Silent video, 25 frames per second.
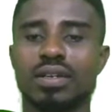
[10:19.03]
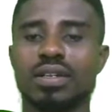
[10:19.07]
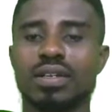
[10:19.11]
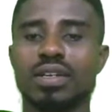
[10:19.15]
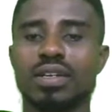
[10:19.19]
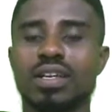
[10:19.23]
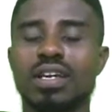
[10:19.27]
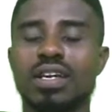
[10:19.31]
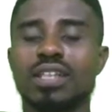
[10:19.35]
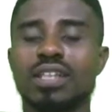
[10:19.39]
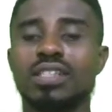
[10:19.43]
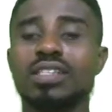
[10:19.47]

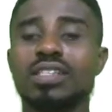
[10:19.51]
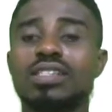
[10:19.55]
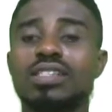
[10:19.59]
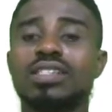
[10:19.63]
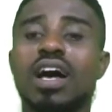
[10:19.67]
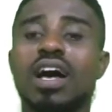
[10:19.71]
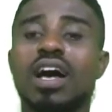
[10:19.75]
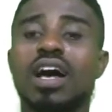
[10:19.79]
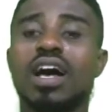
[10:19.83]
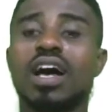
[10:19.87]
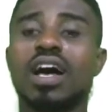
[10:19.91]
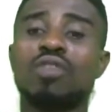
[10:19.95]
this is
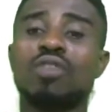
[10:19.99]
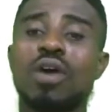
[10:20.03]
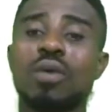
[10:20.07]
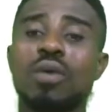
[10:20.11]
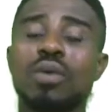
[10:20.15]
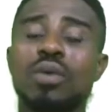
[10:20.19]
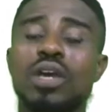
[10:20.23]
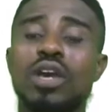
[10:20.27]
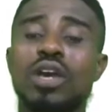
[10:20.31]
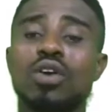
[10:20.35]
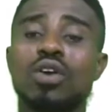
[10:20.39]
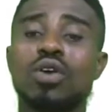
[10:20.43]
how far we
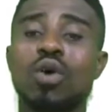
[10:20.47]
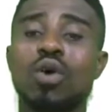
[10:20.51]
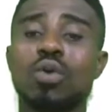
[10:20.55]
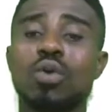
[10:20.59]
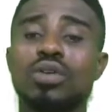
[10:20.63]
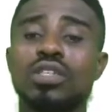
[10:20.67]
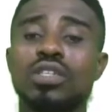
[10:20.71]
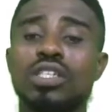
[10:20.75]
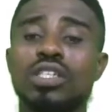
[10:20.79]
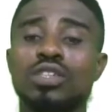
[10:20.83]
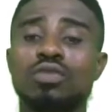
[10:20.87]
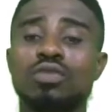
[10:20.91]
can go with this
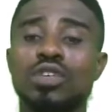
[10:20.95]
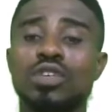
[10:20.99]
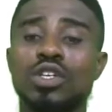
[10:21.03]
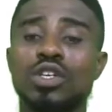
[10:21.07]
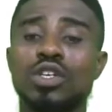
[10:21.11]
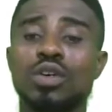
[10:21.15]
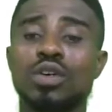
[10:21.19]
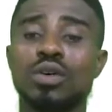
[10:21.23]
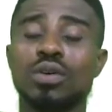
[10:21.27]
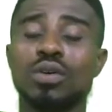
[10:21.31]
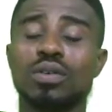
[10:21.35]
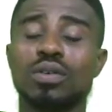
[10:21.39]

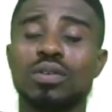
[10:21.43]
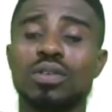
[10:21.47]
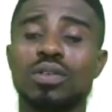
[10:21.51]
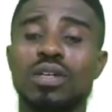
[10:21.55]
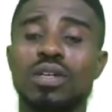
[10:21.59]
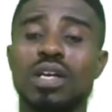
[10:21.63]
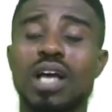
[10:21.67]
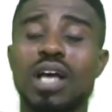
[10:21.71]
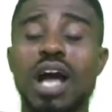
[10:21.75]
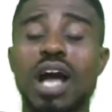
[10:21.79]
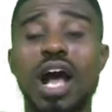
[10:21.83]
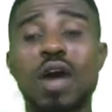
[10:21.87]
video.
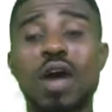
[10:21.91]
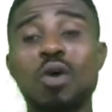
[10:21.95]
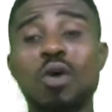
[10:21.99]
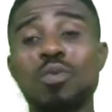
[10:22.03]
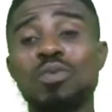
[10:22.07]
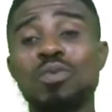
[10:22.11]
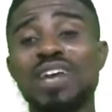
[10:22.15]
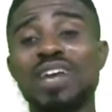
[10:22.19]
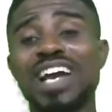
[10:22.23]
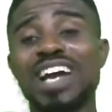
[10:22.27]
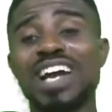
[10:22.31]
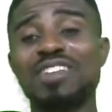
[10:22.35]
I hope we
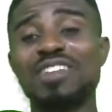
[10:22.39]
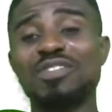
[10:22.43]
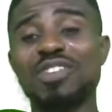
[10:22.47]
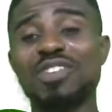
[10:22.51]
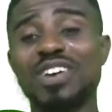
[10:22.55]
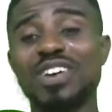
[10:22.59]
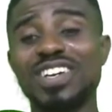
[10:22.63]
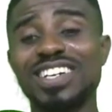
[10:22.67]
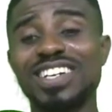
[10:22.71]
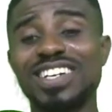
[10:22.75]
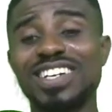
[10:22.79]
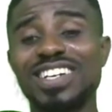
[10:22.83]
had
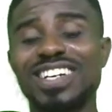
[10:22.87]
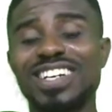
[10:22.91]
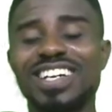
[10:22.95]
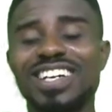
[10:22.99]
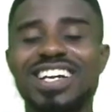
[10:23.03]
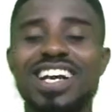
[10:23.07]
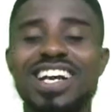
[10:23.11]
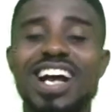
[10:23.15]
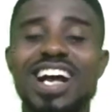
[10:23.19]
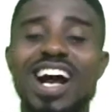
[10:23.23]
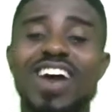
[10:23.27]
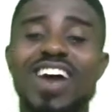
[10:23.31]
fun.
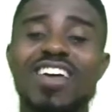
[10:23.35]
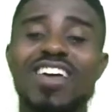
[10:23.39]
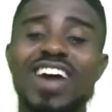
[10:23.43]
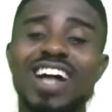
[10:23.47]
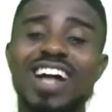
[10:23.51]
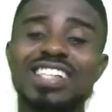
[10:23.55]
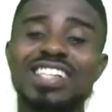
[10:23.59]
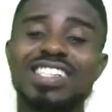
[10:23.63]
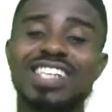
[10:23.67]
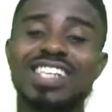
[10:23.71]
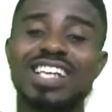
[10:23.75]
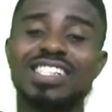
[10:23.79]
Our
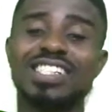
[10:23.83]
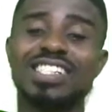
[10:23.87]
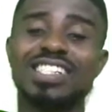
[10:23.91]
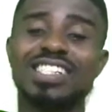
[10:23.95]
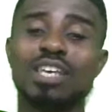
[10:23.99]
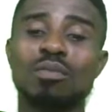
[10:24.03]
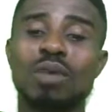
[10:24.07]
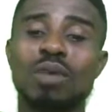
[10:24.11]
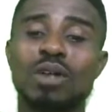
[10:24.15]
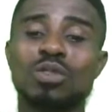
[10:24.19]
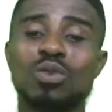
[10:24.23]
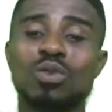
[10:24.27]
answers came
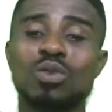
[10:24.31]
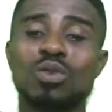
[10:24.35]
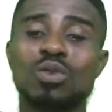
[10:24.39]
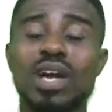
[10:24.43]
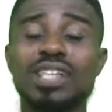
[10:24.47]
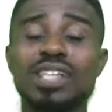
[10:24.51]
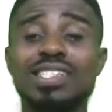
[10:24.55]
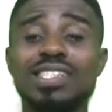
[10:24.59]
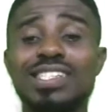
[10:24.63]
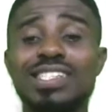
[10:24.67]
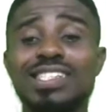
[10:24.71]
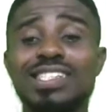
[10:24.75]
out quite
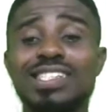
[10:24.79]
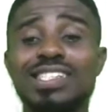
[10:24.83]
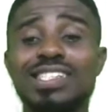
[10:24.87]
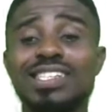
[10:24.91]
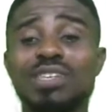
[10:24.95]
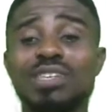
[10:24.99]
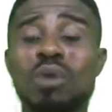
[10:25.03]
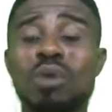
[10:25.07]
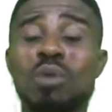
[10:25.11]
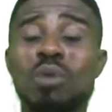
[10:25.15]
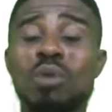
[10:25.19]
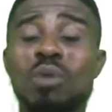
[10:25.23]
easy
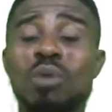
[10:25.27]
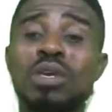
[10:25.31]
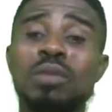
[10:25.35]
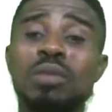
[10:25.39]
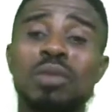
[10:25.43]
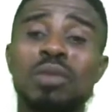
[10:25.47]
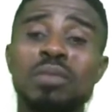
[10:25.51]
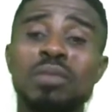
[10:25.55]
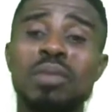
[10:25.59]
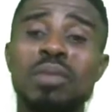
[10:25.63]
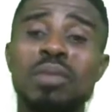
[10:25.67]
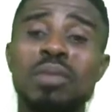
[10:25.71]
when we
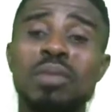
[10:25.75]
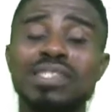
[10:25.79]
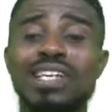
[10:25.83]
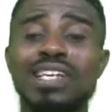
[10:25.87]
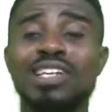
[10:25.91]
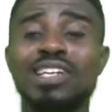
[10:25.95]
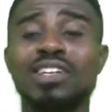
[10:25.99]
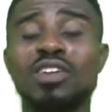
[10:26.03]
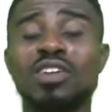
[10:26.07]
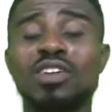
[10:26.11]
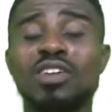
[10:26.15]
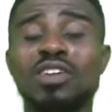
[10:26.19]
implemented the
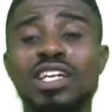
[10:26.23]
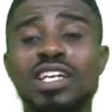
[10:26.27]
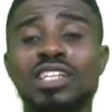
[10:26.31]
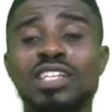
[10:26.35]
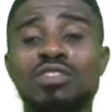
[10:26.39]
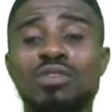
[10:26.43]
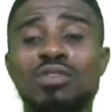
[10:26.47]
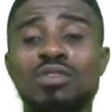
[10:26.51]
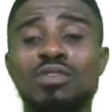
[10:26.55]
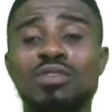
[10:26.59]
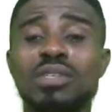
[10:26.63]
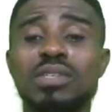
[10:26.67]
knowledge from
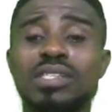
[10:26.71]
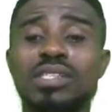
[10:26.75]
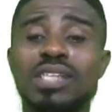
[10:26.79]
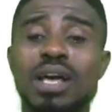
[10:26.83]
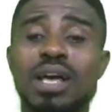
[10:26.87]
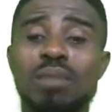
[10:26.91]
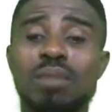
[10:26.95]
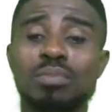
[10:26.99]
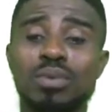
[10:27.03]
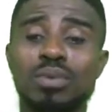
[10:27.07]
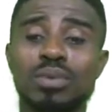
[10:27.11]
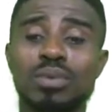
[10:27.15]
the
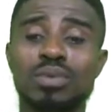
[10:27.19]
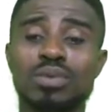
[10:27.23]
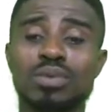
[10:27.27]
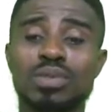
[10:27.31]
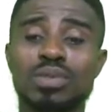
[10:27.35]
samples.